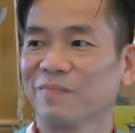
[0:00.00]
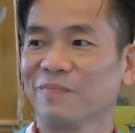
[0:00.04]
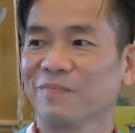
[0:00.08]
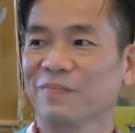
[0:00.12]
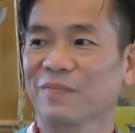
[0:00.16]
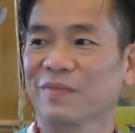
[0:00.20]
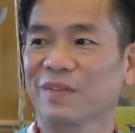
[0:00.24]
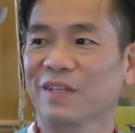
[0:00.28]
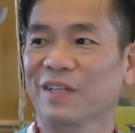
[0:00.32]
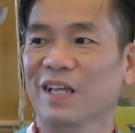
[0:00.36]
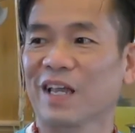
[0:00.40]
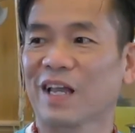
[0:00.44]

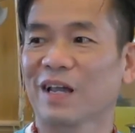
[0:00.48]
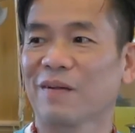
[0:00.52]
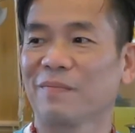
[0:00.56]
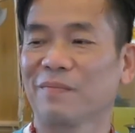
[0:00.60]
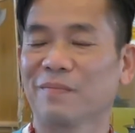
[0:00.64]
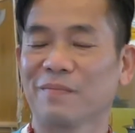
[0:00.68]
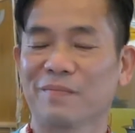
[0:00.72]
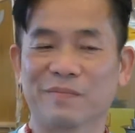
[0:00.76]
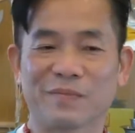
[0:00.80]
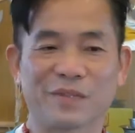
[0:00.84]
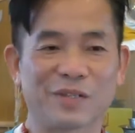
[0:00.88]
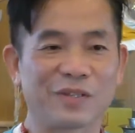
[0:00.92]

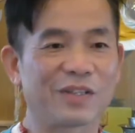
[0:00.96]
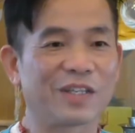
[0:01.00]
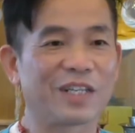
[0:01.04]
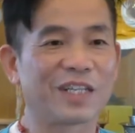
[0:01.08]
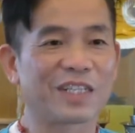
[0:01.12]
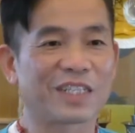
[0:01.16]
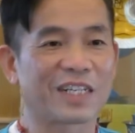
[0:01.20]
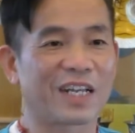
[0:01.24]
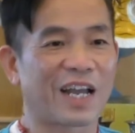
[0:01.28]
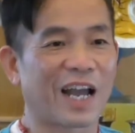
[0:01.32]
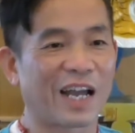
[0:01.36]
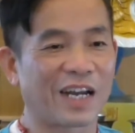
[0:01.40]
come to
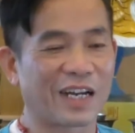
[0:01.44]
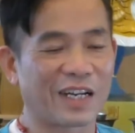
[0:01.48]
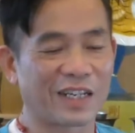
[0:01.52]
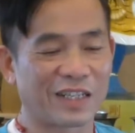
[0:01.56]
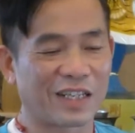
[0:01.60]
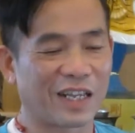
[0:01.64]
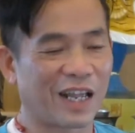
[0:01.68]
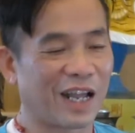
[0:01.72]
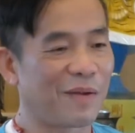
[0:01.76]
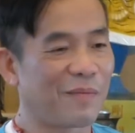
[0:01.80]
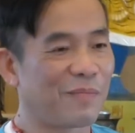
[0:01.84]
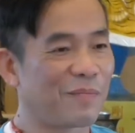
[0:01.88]
this kind of
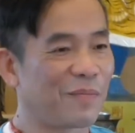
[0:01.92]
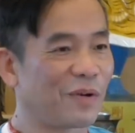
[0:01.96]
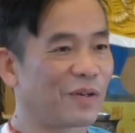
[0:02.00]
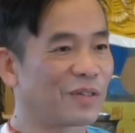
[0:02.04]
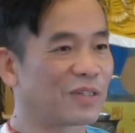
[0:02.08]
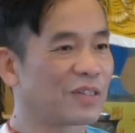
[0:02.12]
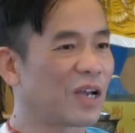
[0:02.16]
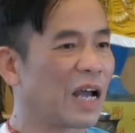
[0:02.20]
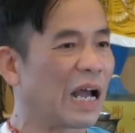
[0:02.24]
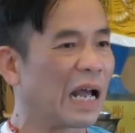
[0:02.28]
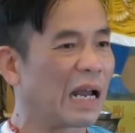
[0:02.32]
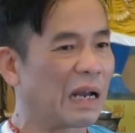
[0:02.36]
temple,
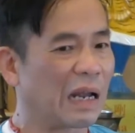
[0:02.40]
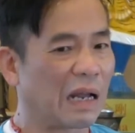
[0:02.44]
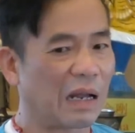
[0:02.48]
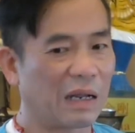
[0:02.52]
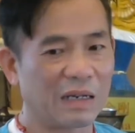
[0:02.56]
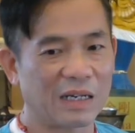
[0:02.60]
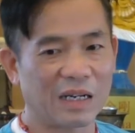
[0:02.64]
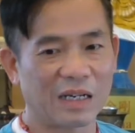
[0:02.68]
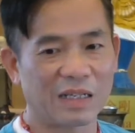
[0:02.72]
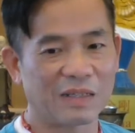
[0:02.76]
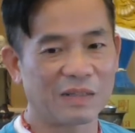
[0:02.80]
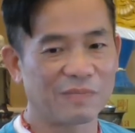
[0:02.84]
so
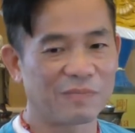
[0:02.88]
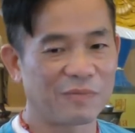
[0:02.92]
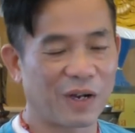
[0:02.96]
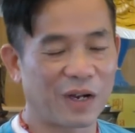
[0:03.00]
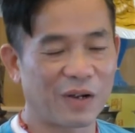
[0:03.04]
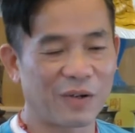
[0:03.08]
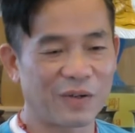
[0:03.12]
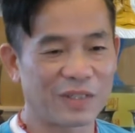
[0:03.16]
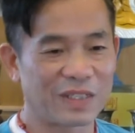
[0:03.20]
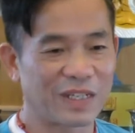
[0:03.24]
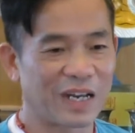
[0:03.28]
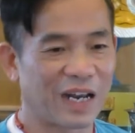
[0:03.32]
I
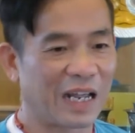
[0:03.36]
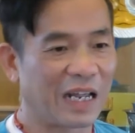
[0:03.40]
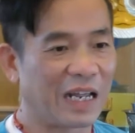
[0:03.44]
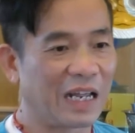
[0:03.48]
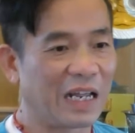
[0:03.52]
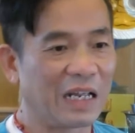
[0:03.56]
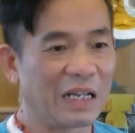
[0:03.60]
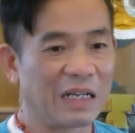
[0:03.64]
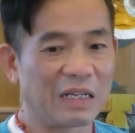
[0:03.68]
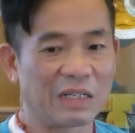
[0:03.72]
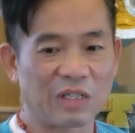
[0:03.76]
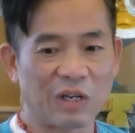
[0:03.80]
was like,
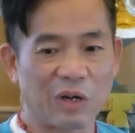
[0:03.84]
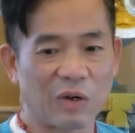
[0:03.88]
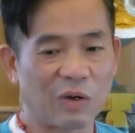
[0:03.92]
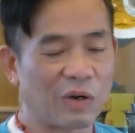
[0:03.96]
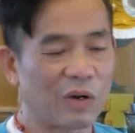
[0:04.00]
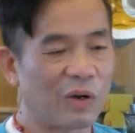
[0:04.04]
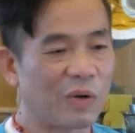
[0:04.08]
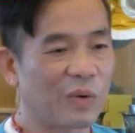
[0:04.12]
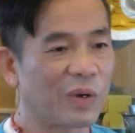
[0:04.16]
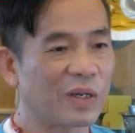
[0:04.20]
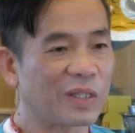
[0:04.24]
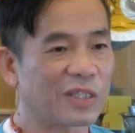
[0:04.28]
don't
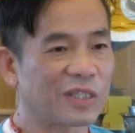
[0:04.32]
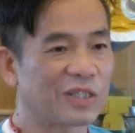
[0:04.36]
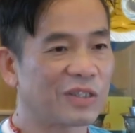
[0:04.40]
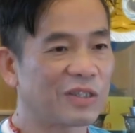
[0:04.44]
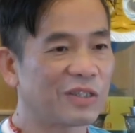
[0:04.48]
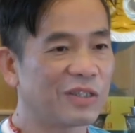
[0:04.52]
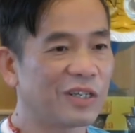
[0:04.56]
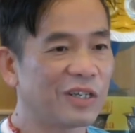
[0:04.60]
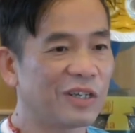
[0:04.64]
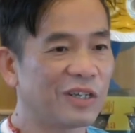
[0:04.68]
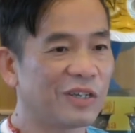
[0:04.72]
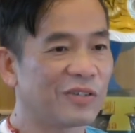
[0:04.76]
know what to
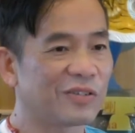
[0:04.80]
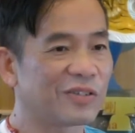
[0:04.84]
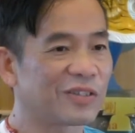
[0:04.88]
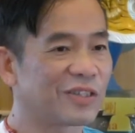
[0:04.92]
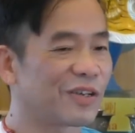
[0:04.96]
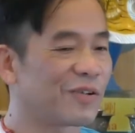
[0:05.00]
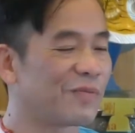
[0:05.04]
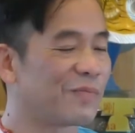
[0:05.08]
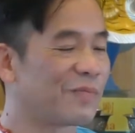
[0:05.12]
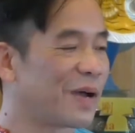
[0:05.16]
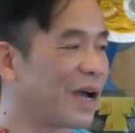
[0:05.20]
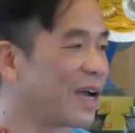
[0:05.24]
do.
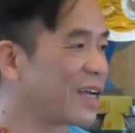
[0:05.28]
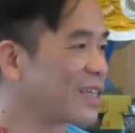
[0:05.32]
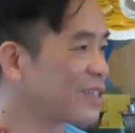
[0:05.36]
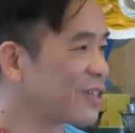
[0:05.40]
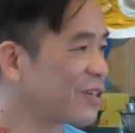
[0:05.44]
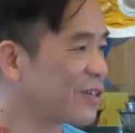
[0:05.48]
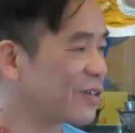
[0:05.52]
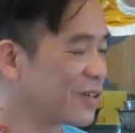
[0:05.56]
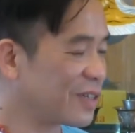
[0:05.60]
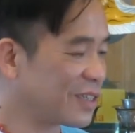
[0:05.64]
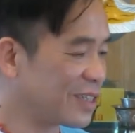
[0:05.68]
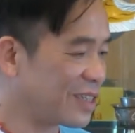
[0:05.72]
So
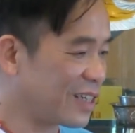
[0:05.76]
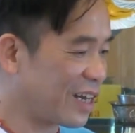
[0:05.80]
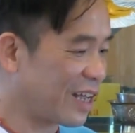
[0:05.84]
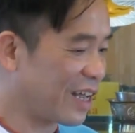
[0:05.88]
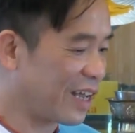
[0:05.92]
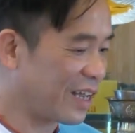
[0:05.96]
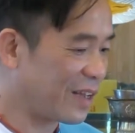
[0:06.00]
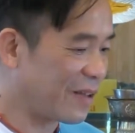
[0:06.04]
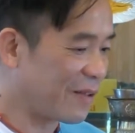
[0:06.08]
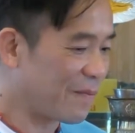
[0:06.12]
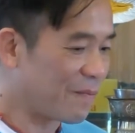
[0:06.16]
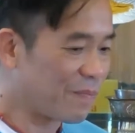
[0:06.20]
Master was
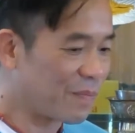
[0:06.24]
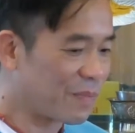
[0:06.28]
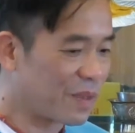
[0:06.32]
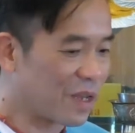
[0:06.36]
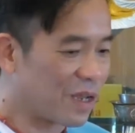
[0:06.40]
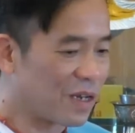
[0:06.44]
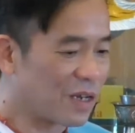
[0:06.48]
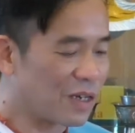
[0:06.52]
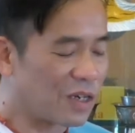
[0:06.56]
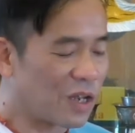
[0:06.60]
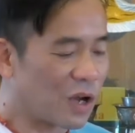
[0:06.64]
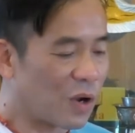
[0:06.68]
like,
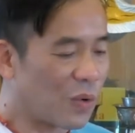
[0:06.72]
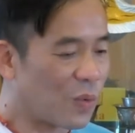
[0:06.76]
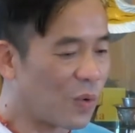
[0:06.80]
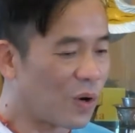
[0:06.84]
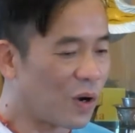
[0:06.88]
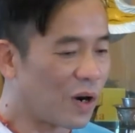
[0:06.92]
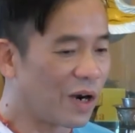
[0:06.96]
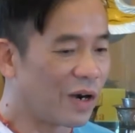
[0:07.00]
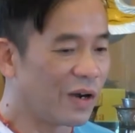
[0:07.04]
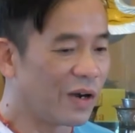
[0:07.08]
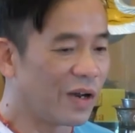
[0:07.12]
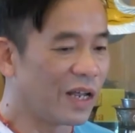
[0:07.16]
don't
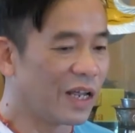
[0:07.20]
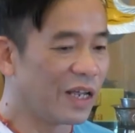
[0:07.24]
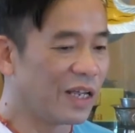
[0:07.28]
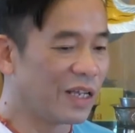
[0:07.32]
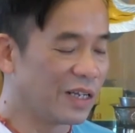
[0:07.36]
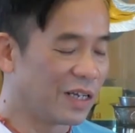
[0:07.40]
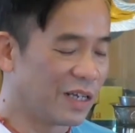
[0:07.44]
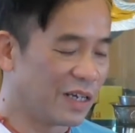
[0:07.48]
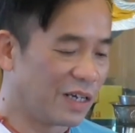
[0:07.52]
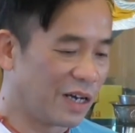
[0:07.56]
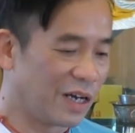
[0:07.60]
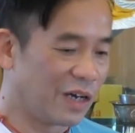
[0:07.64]
worry,
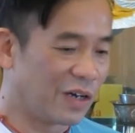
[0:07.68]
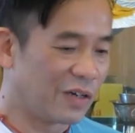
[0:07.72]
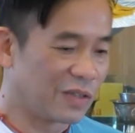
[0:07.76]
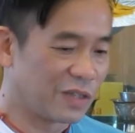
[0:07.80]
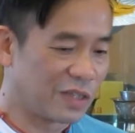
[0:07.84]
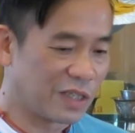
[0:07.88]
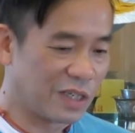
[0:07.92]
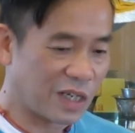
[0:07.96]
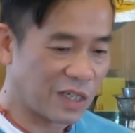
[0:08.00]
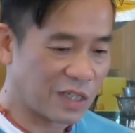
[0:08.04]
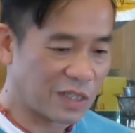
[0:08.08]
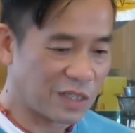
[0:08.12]

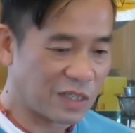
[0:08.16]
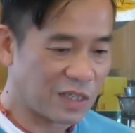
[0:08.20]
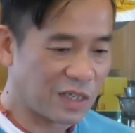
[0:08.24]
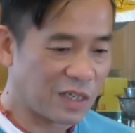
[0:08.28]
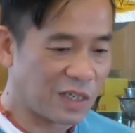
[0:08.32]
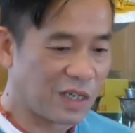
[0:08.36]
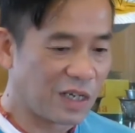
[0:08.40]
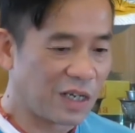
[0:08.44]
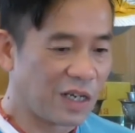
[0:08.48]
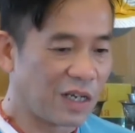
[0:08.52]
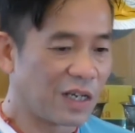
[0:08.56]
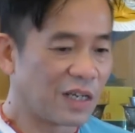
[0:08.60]
just
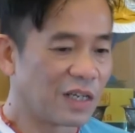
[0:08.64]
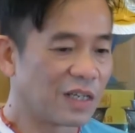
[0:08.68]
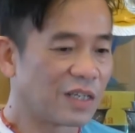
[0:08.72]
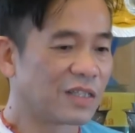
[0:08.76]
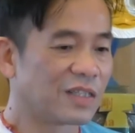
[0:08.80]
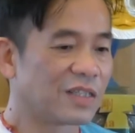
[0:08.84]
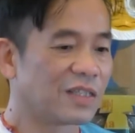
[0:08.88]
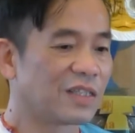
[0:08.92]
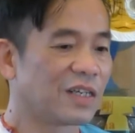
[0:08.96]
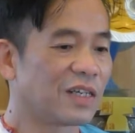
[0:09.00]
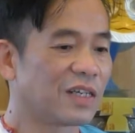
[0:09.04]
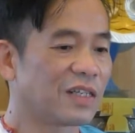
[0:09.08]

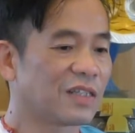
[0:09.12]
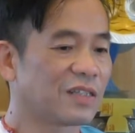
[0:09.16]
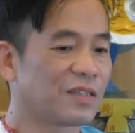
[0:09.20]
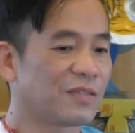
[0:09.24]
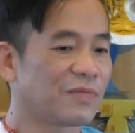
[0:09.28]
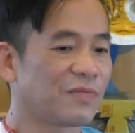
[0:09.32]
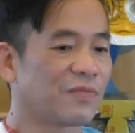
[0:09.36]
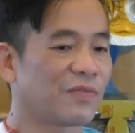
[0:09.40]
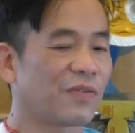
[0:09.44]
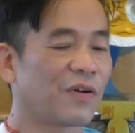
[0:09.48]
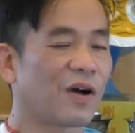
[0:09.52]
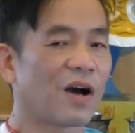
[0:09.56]

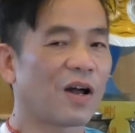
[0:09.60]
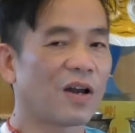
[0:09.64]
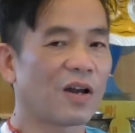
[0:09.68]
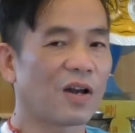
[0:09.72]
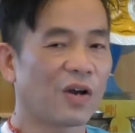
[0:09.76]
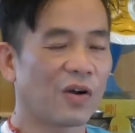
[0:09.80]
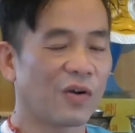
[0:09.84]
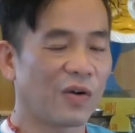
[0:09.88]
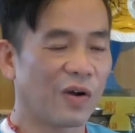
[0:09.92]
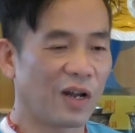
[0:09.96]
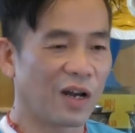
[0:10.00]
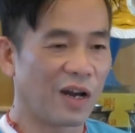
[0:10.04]

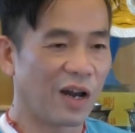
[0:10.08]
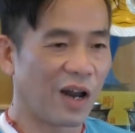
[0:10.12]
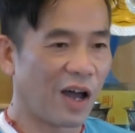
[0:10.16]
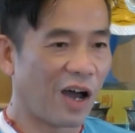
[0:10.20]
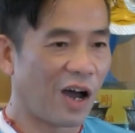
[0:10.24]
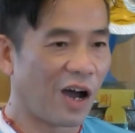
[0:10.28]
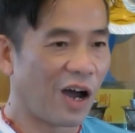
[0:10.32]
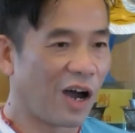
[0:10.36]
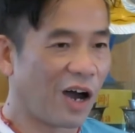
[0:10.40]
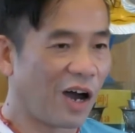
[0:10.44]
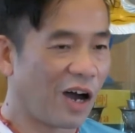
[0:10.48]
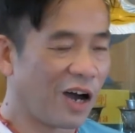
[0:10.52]
follow
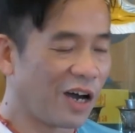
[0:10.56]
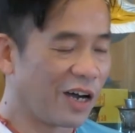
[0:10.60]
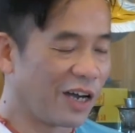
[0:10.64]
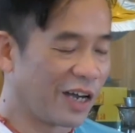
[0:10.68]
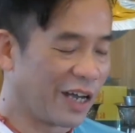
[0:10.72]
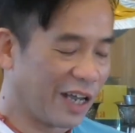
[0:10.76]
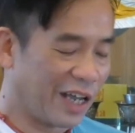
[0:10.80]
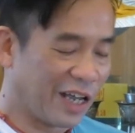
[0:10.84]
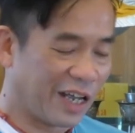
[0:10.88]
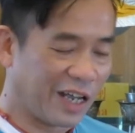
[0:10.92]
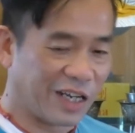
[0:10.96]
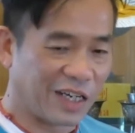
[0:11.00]
along.
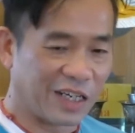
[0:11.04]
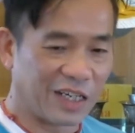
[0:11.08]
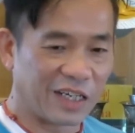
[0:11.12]
And